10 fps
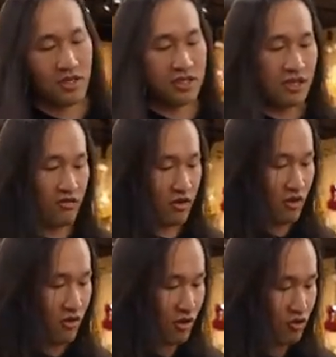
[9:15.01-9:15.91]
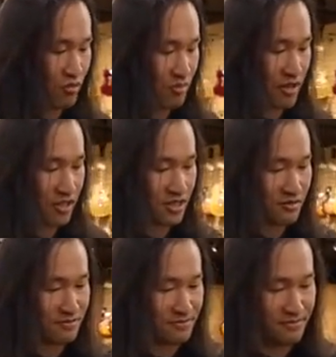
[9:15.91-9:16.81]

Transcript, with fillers: let's give it a go. I'll do my best.